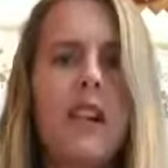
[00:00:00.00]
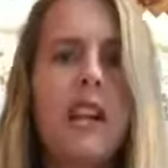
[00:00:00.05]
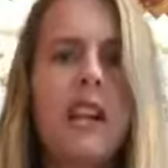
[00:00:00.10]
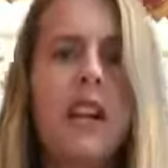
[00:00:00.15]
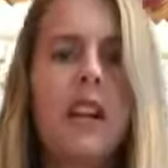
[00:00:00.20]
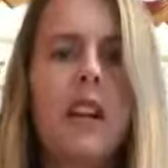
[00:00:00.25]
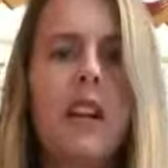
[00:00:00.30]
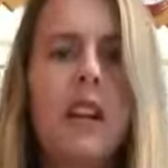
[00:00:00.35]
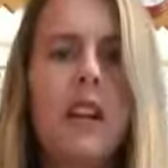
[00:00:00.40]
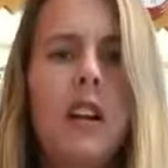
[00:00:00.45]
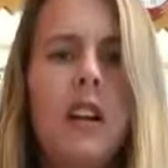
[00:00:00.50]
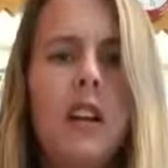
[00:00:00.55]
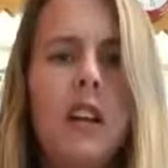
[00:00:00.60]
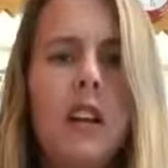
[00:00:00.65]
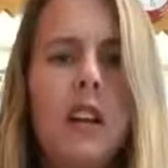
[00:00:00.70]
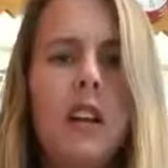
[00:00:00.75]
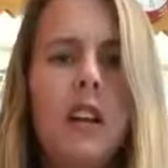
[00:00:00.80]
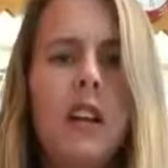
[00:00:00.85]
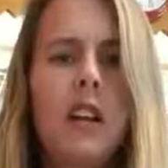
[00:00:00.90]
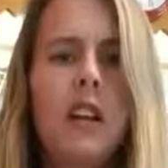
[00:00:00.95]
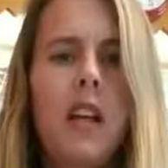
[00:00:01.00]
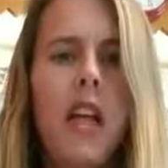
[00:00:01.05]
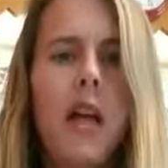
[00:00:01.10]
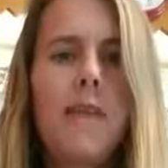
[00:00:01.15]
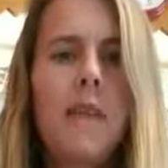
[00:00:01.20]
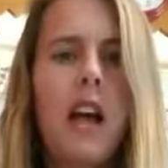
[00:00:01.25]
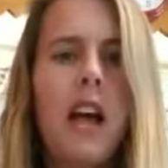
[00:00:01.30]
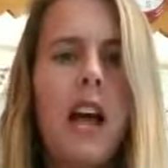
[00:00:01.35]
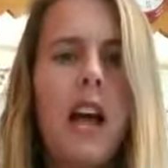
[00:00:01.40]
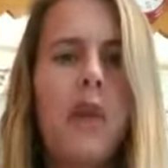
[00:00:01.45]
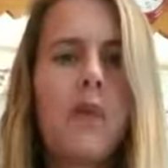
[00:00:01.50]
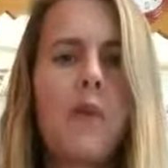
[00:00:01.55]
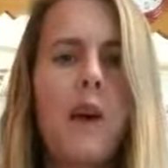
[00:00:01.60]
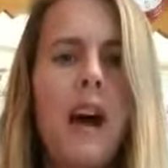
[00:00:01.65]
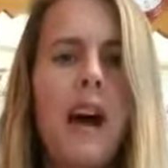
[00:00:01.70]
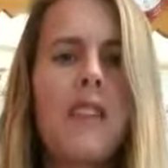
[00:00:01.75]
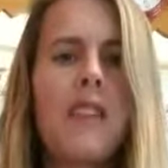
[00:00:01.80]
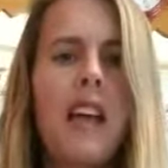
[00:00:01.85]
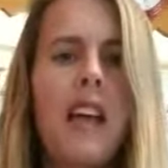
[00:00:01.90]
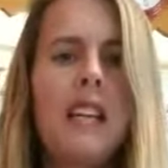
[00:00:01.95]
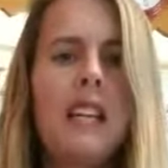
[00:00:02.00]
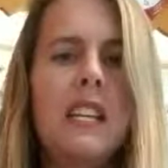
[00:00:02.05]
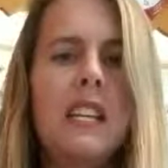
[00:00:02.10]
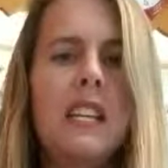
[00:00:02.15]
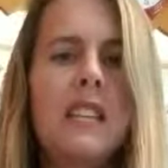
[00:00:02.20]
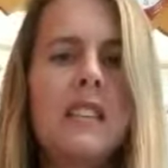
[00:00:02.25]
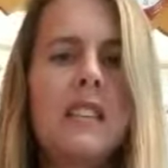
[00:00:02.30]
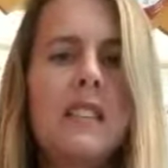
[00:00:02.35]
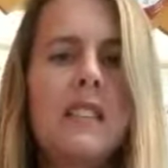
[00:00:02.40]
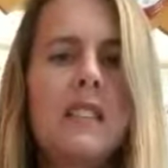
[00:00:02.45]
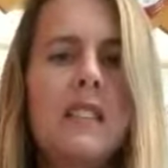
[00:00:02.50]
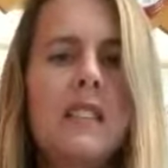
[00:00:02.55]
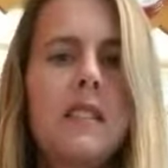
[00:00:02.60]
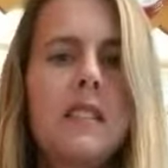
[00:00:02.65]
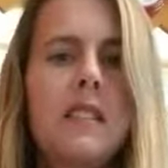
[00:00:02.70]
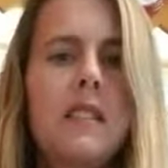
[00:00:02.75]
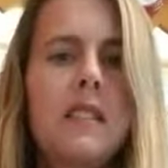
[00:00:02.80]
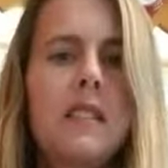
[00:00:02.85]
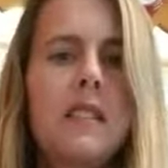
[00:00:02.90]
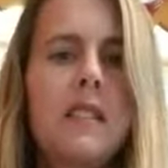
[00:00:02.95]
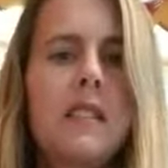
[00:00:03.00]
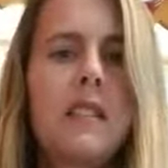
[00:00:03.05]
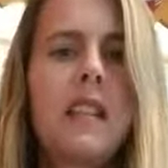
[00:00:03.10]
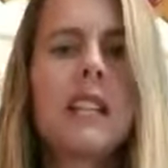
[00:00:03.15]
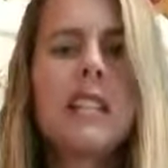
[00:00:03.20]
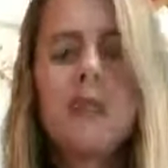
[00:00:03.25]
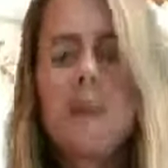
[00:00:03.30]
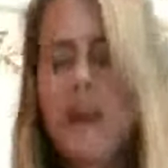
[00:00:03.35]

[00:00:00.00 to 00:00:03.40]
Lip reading: there about how wide that is. That's